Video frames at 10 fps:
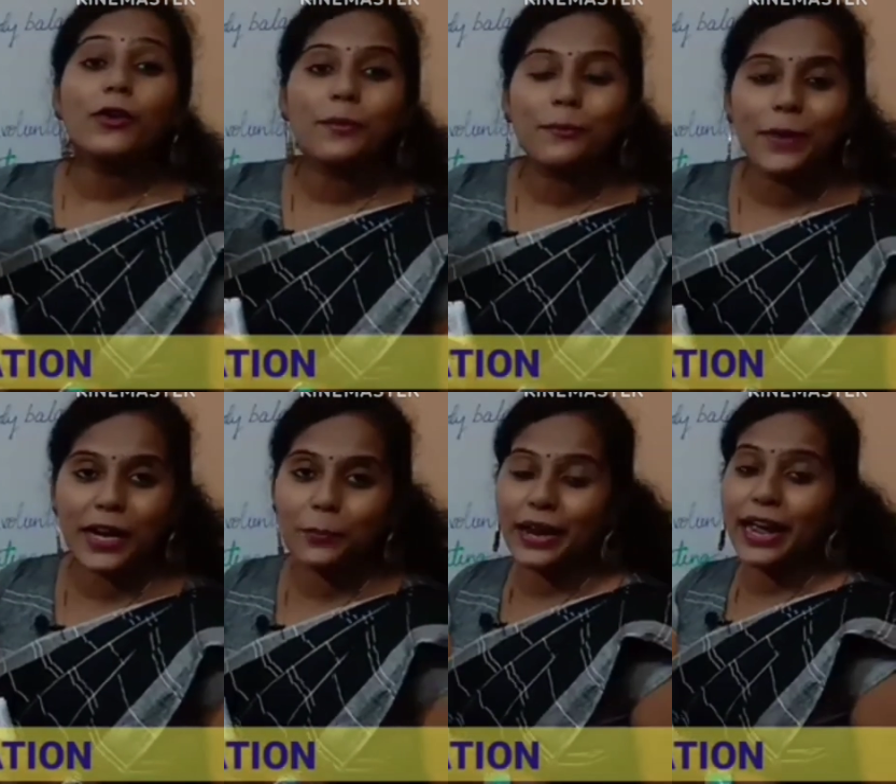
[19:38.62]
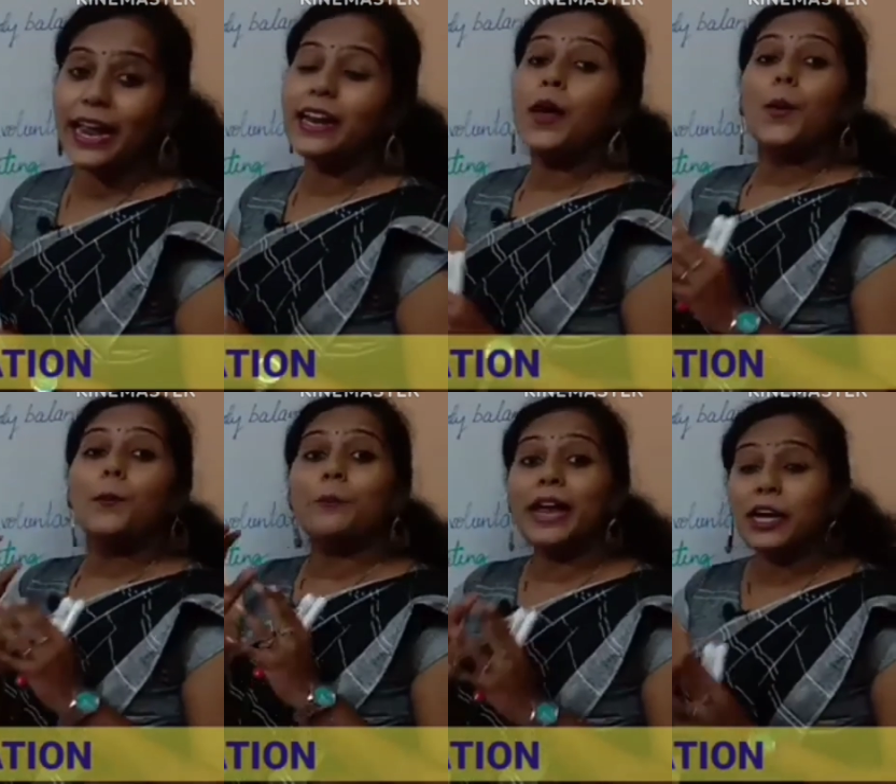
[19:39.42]
about the midbrain,
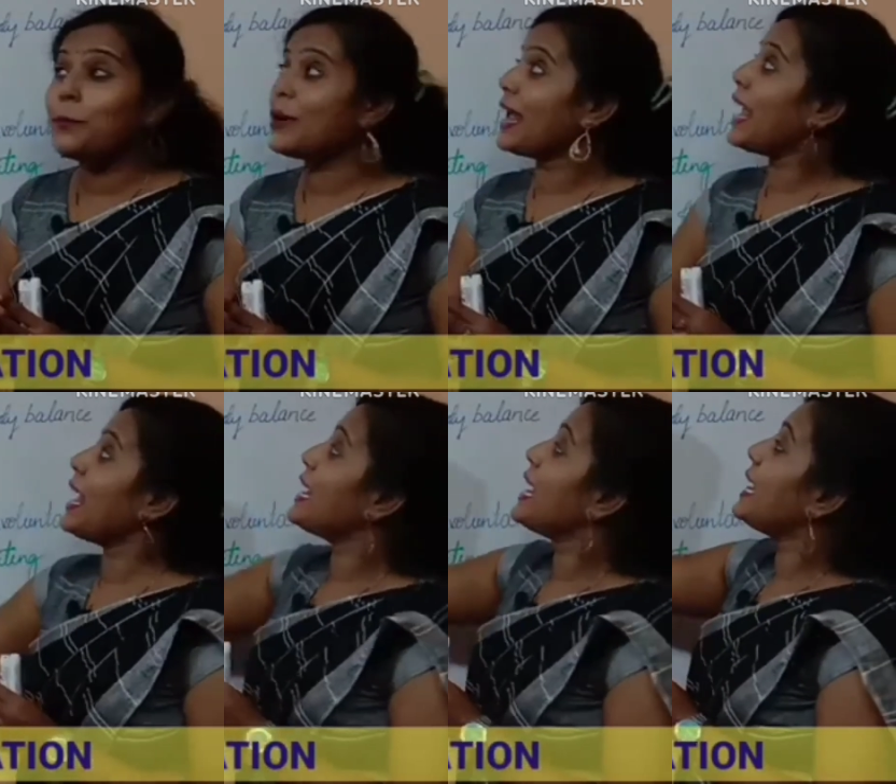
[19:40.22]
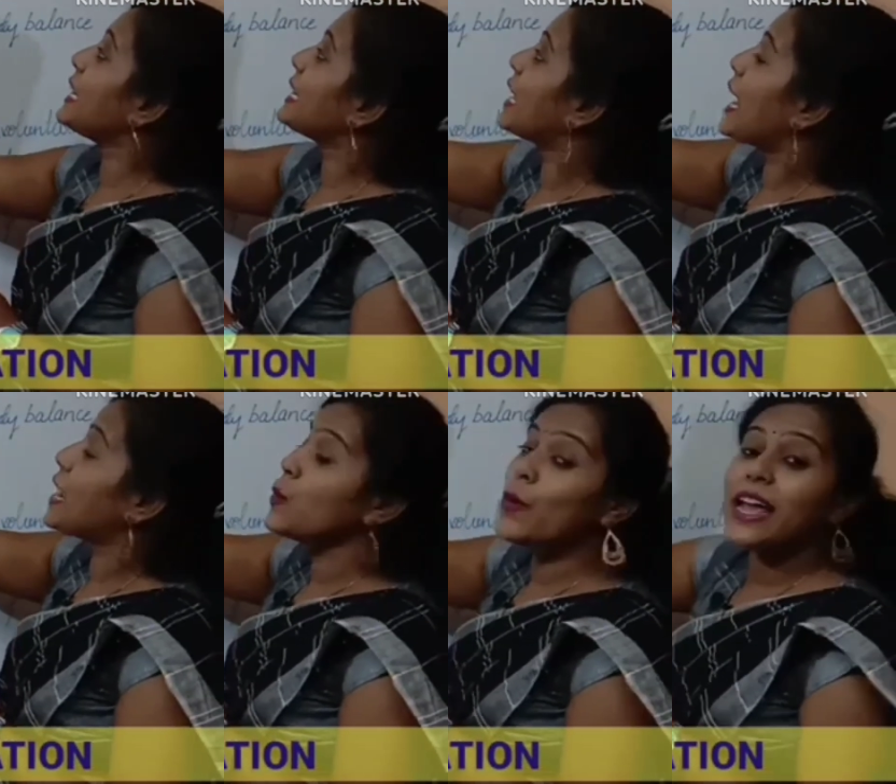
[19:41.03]
it
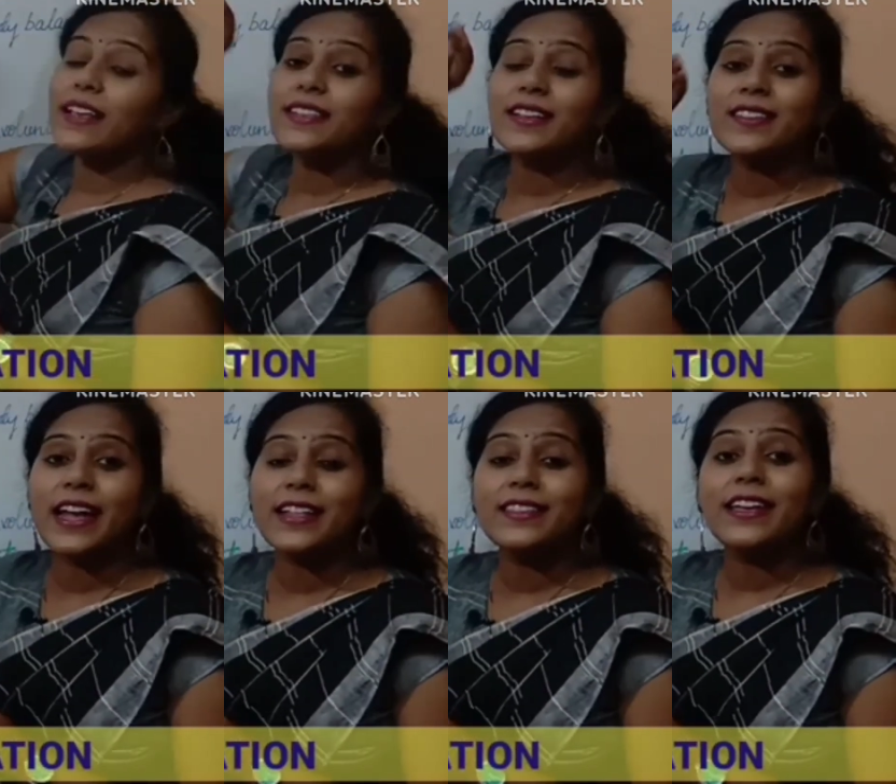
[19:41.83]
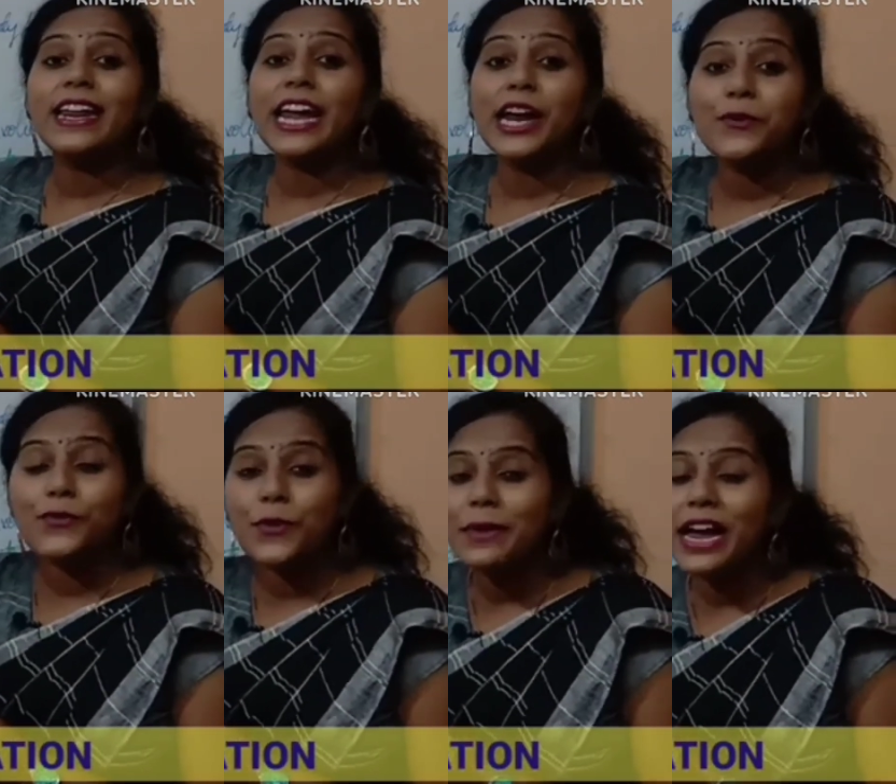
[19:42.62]
conveys the sensory
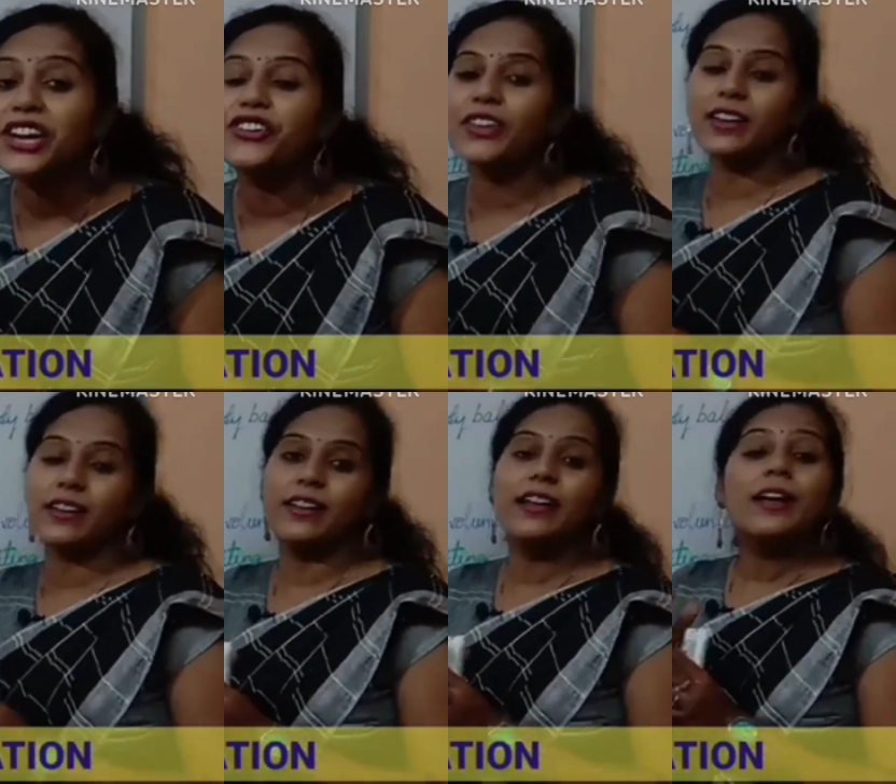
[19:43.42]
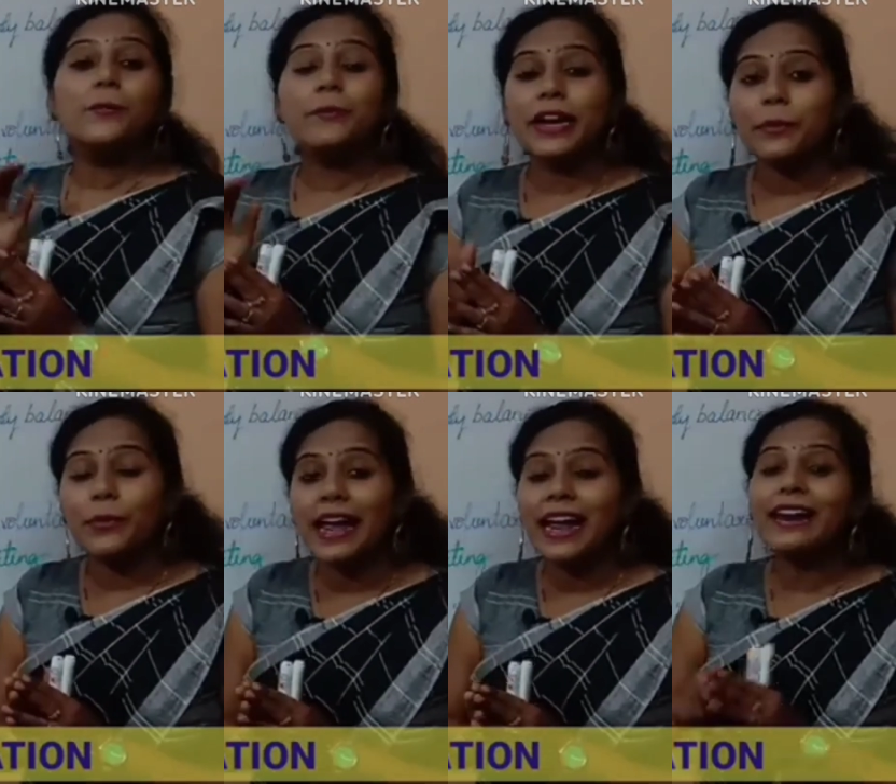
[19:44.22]
information.
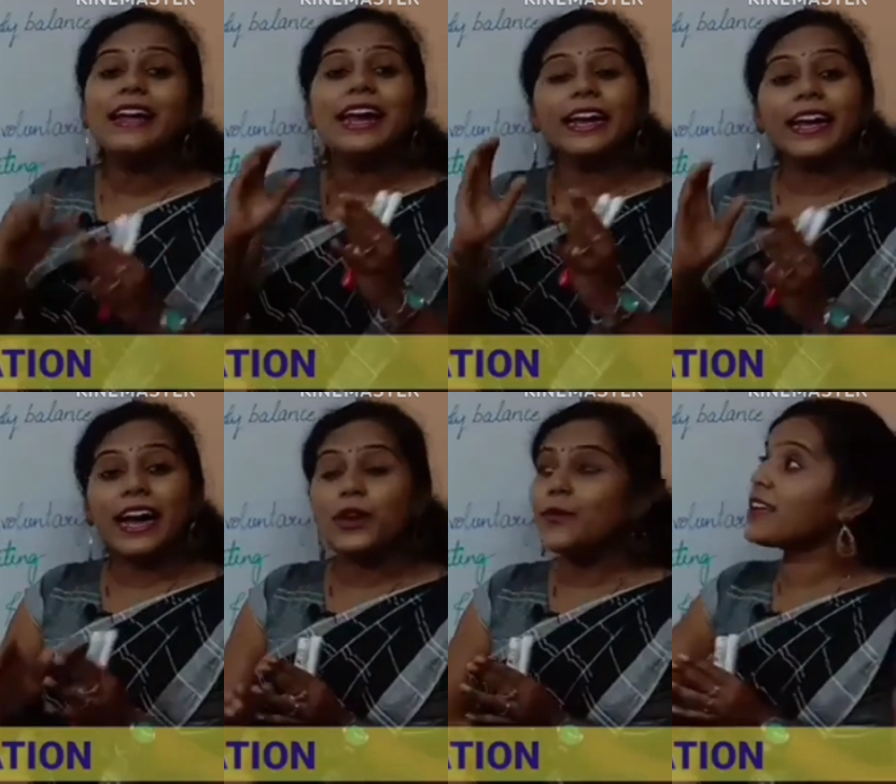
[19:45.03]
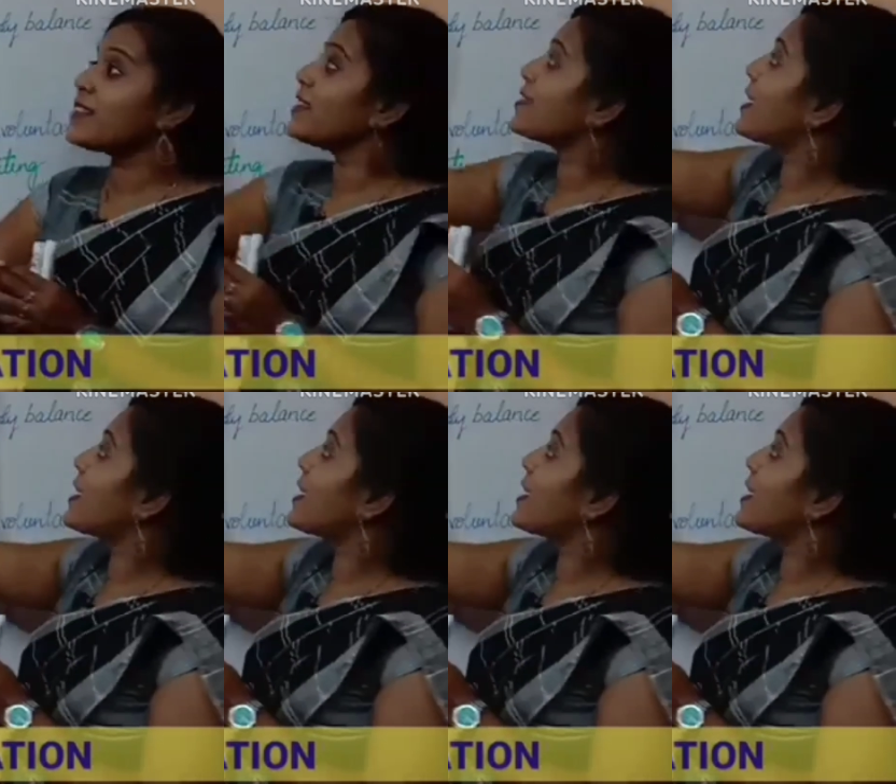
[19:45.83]
Midbrain, it conveys the